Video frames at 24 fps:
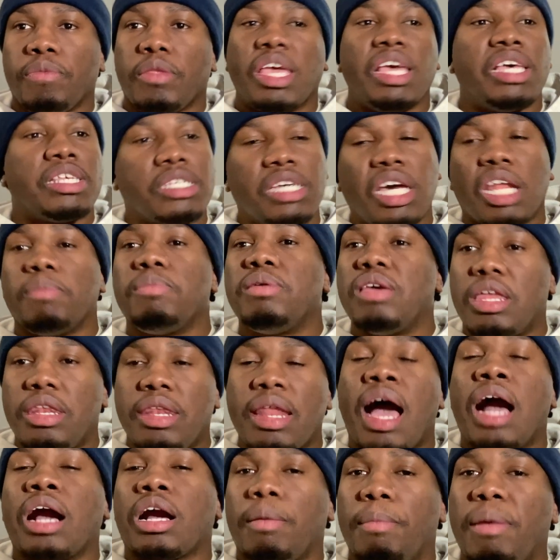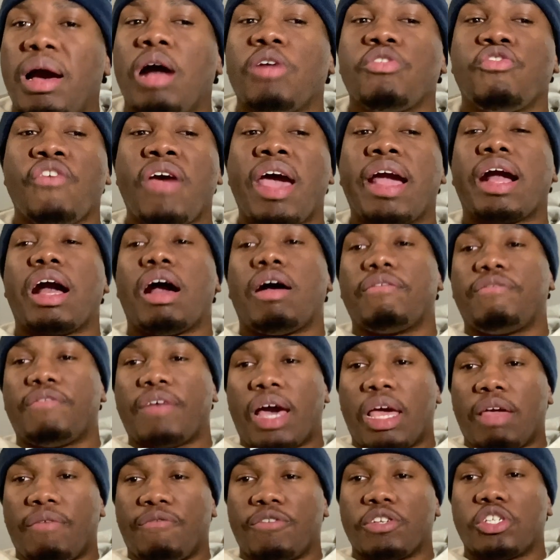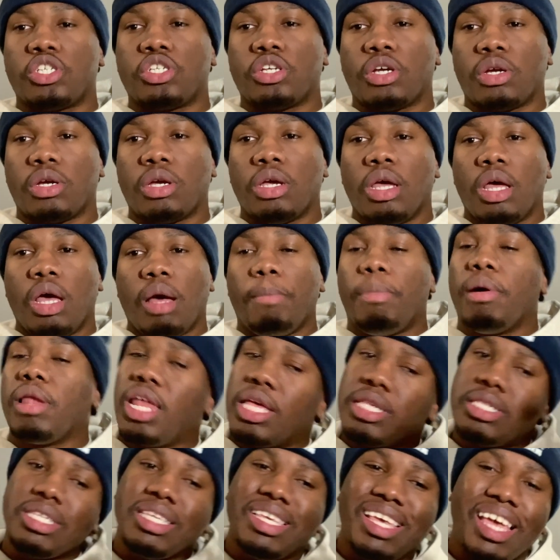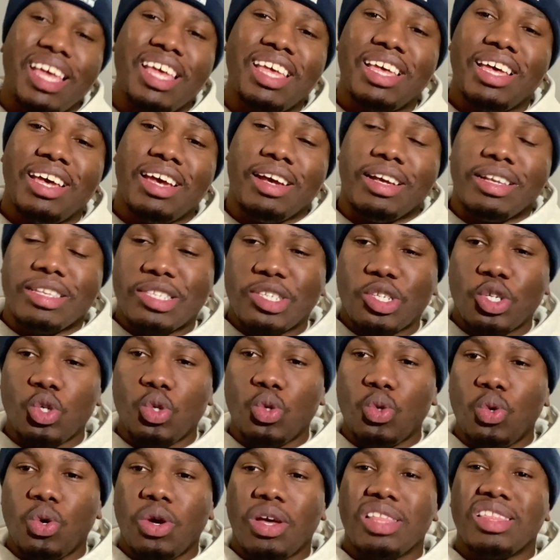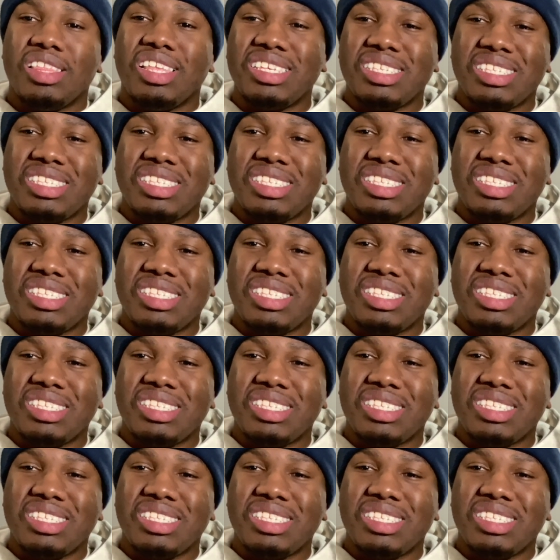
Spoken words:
It's going to be a knock 'em out, drag out fight for sure. But let's get to the